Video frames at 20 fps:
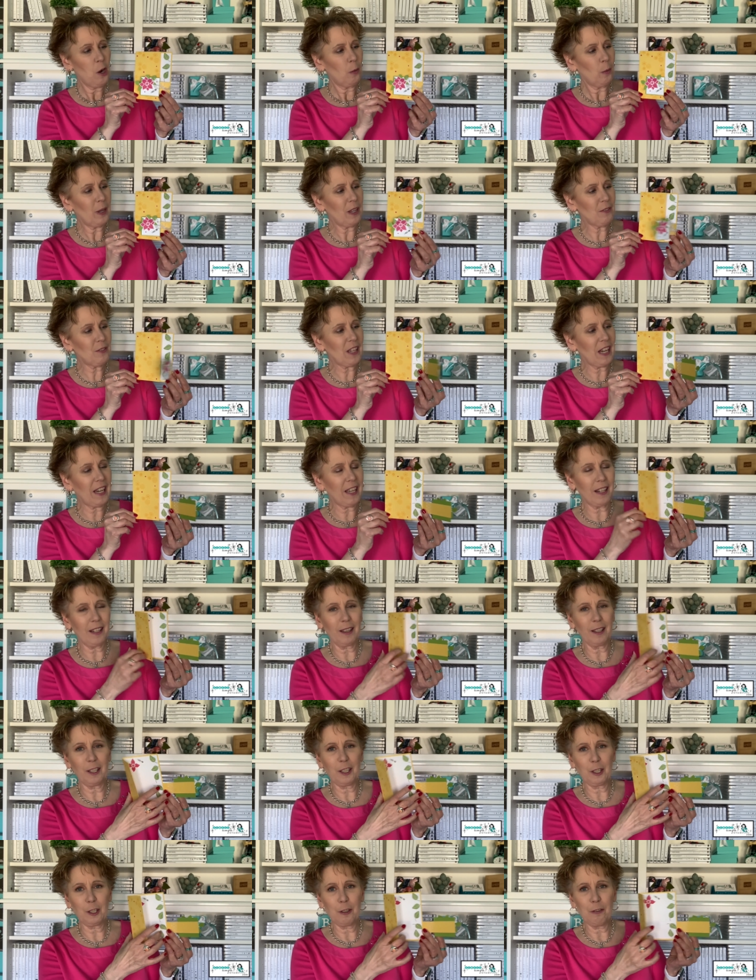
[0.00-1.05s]
We've got a
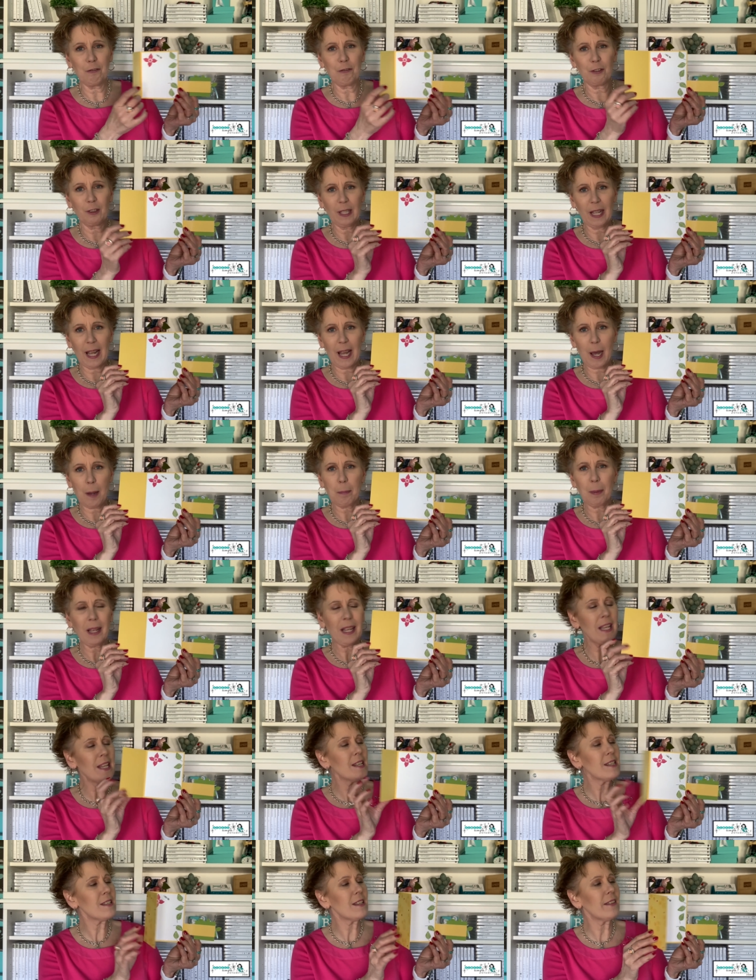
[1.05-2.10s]
little flap.
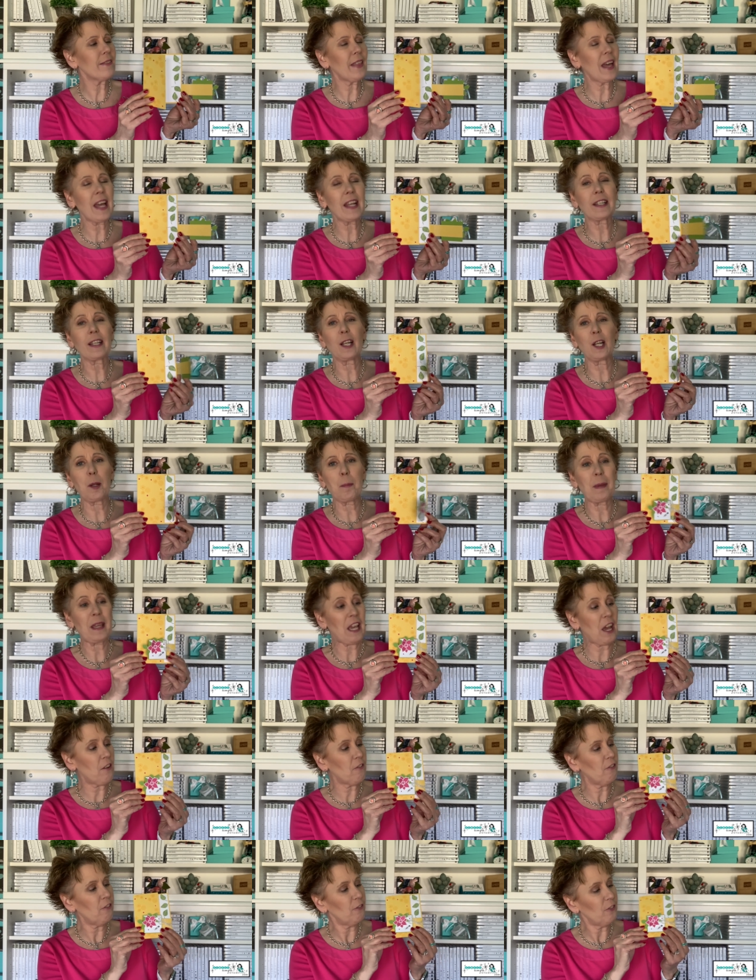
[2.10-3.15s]
Isn't that going to be
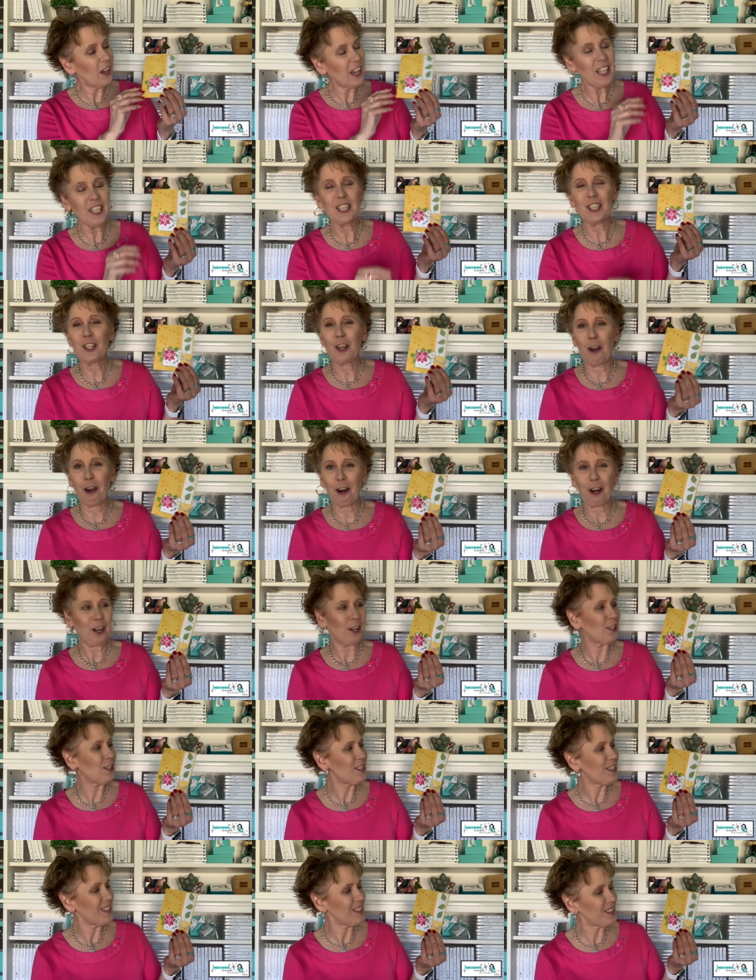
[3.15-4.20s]
a fun
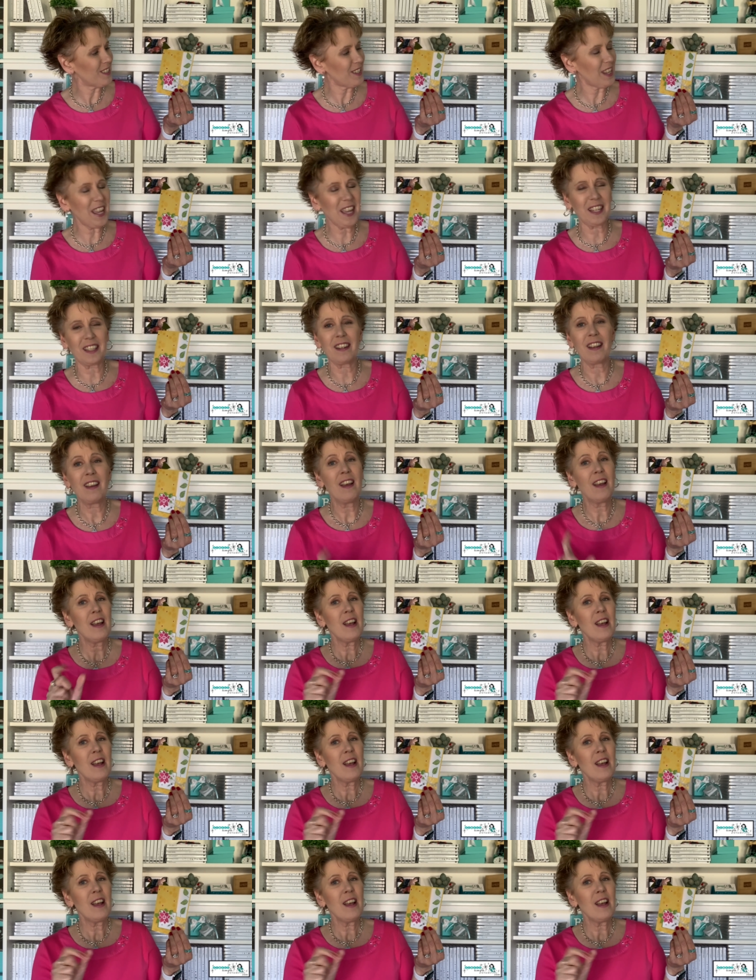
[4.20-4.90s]
card to send?